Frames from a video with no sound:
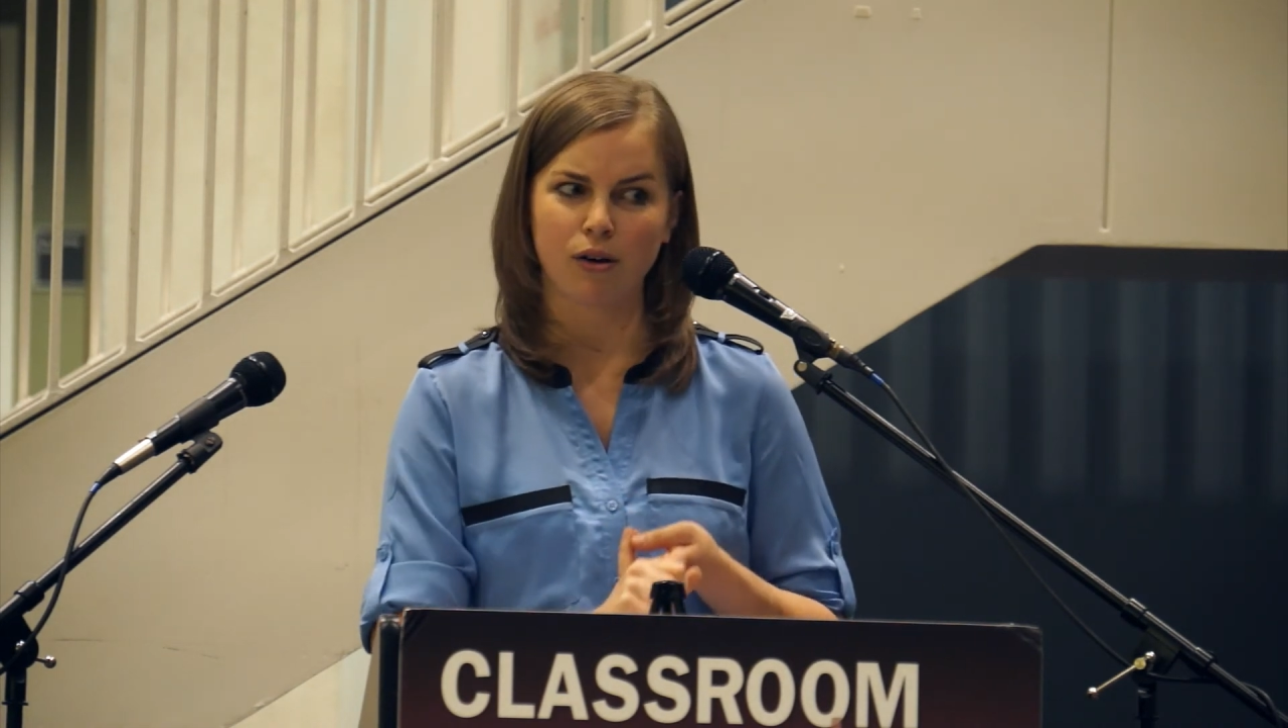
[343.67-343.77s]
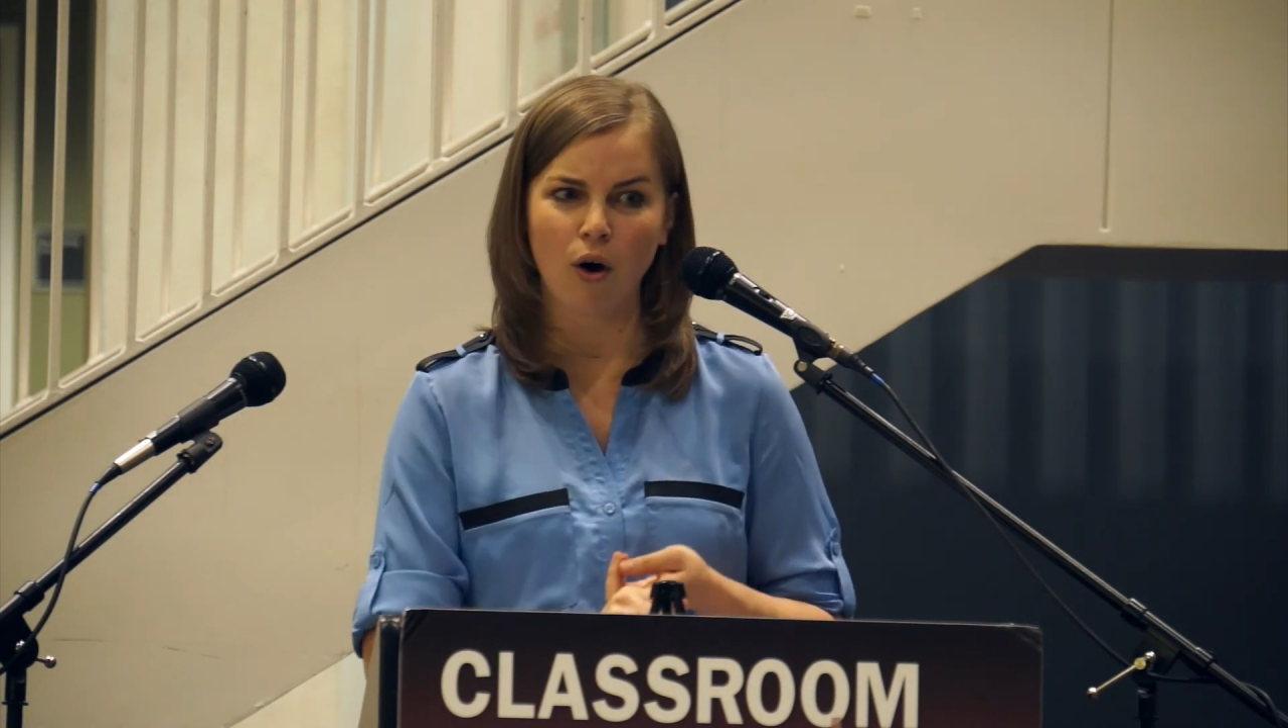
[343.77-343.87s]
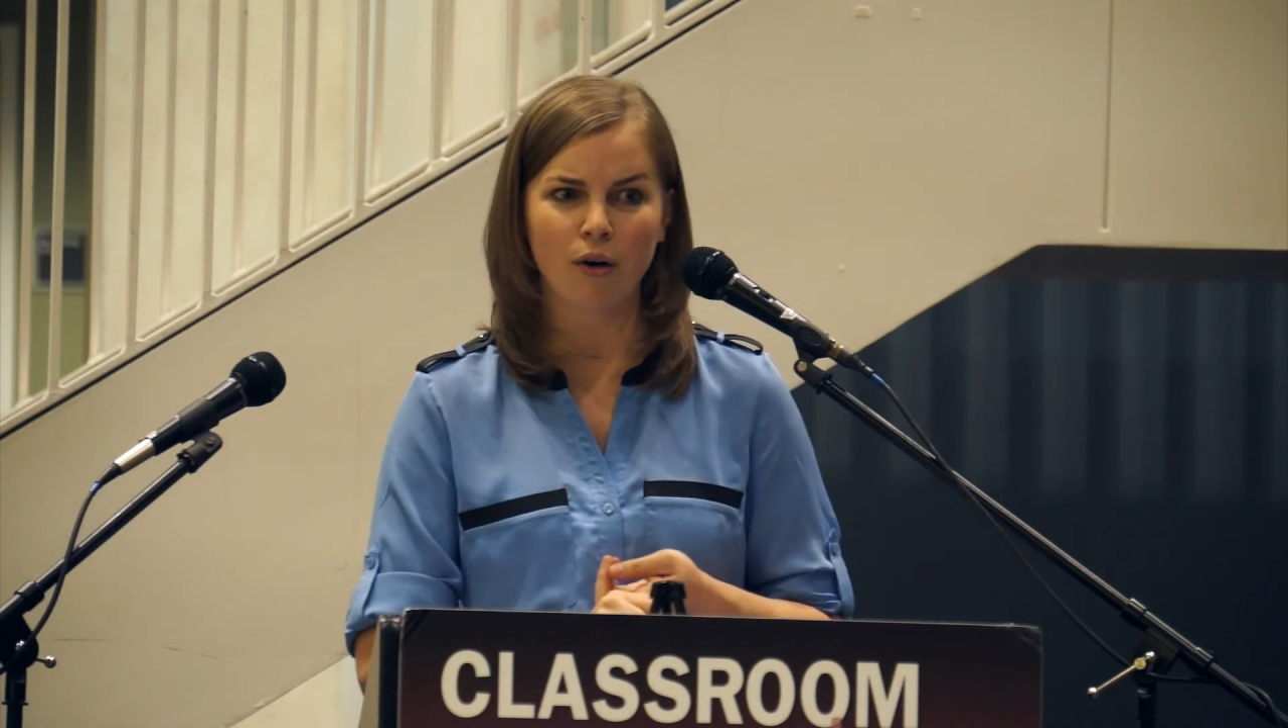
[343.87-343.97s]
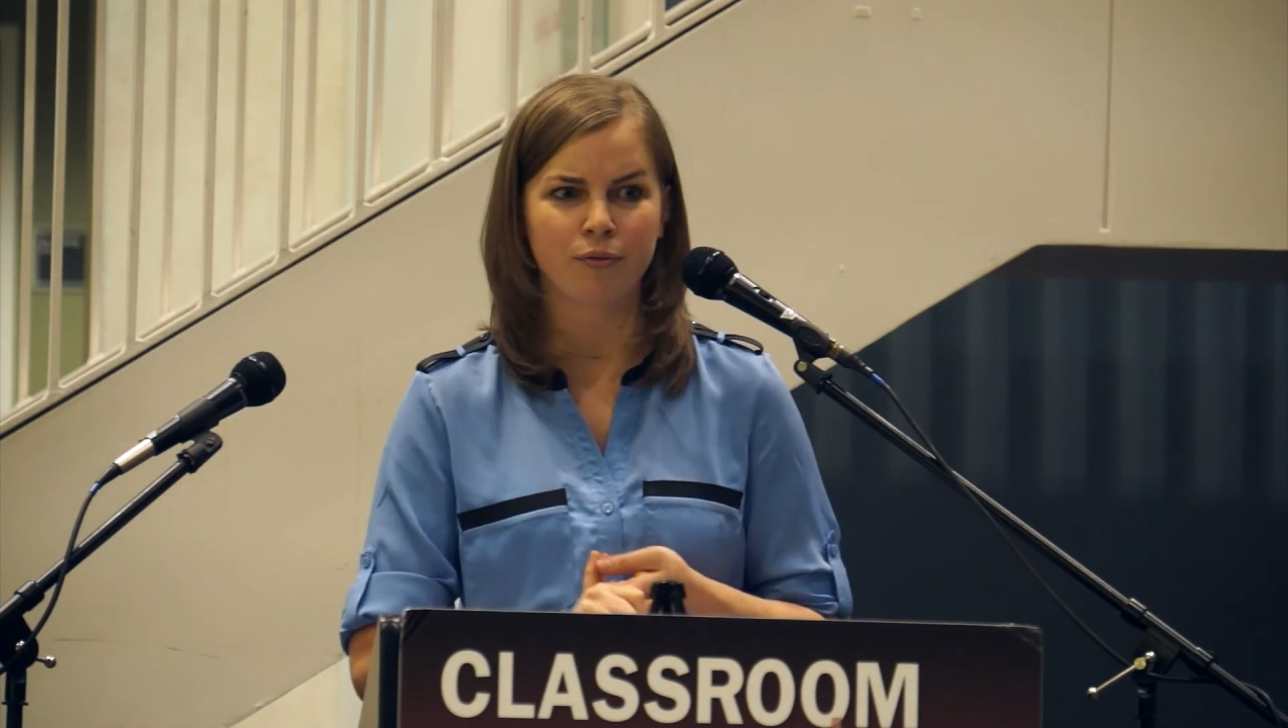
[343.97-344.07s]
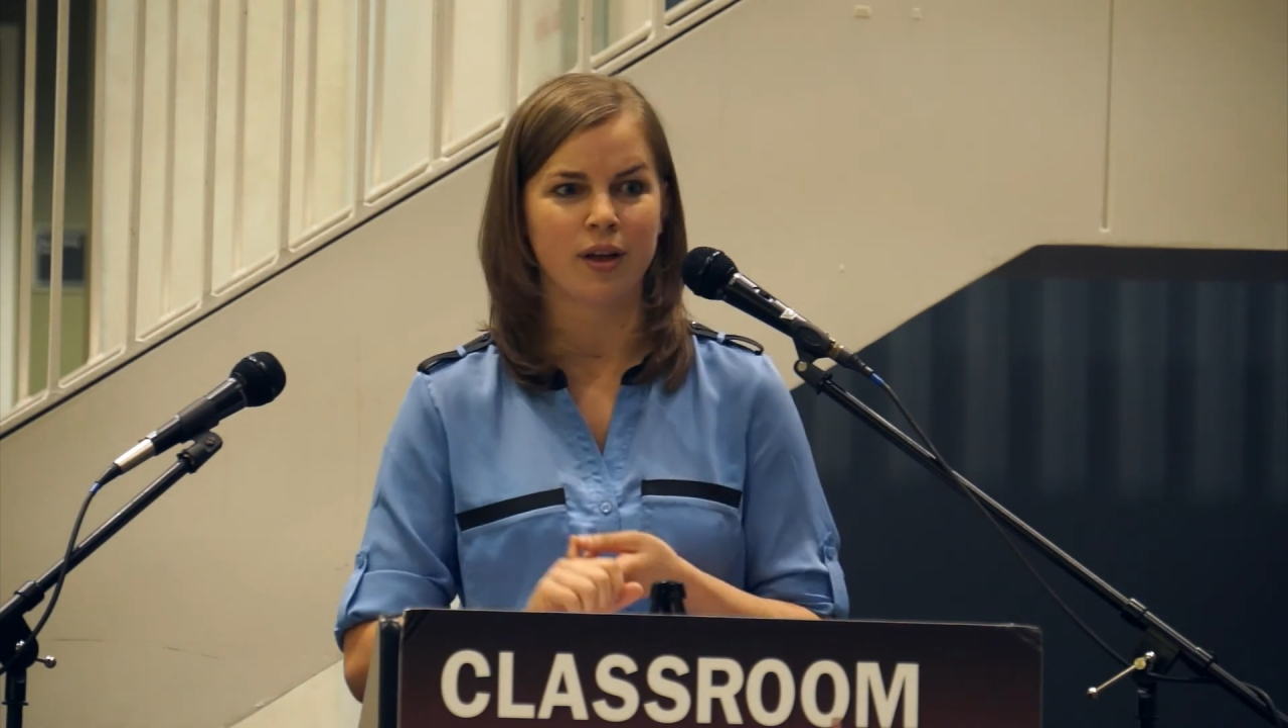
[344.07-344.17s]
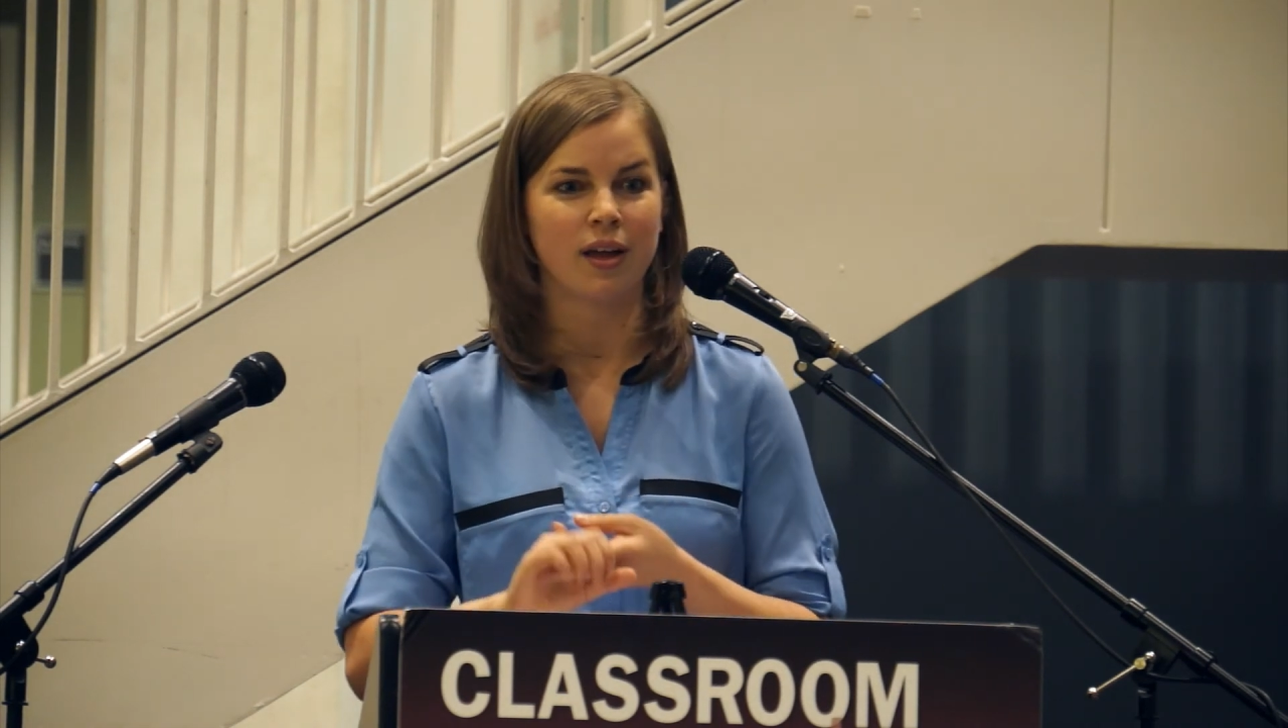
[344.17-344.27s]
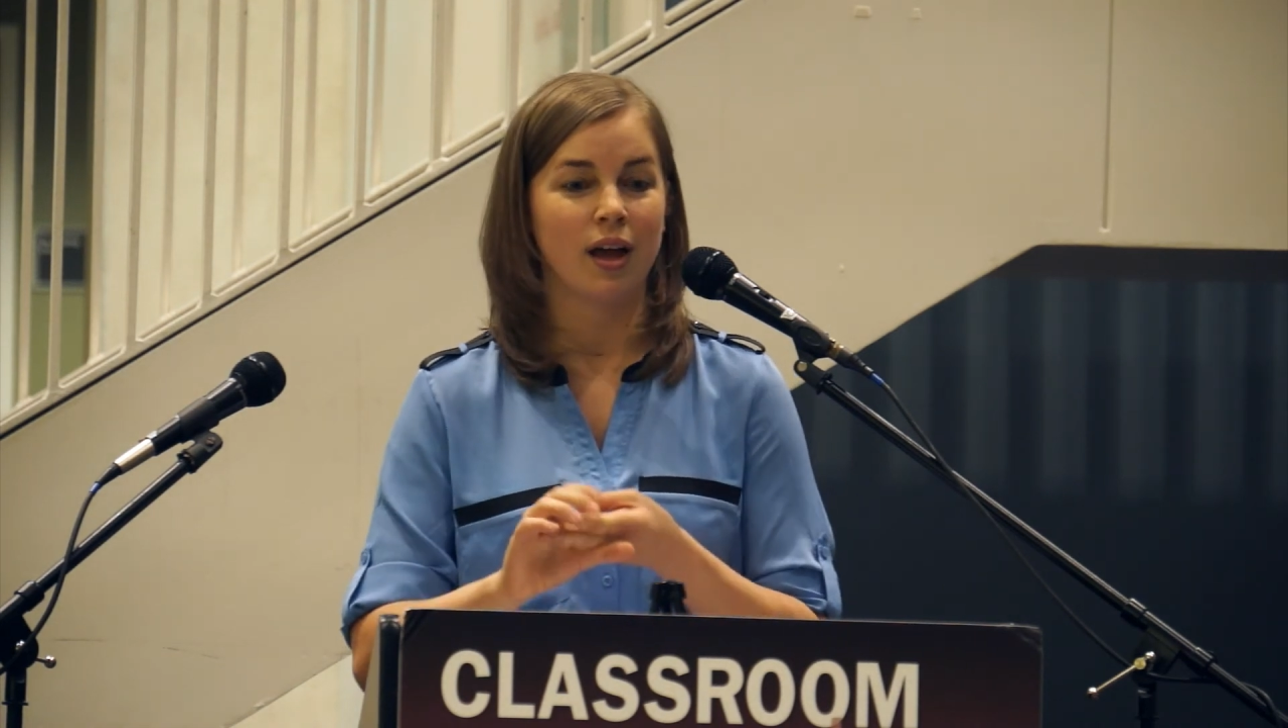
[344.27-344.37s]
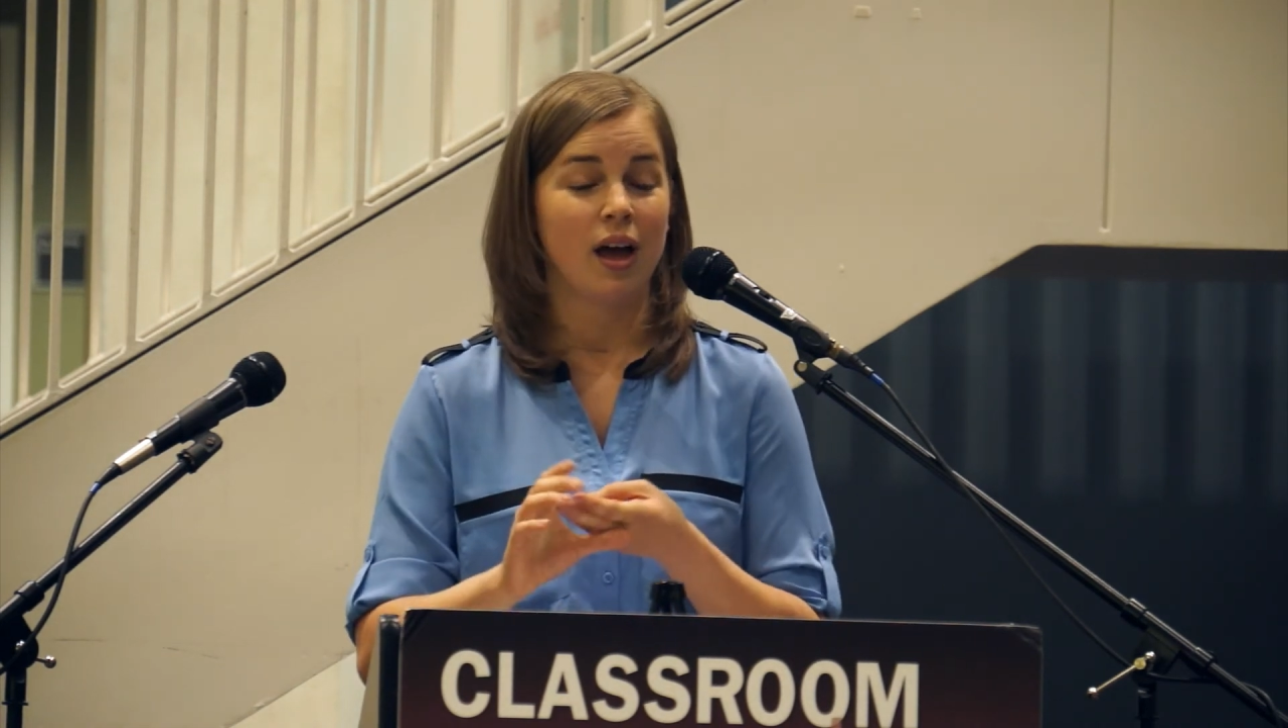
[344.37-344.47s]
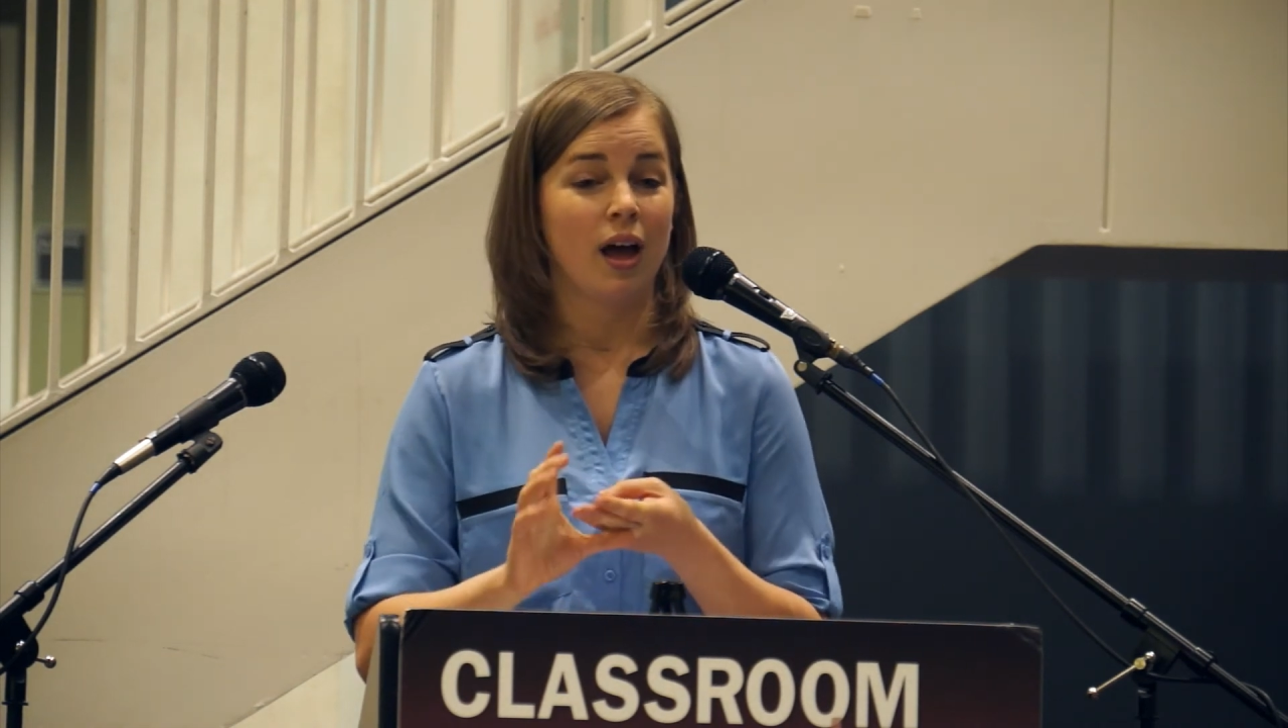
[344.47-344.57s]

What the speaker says: coffee,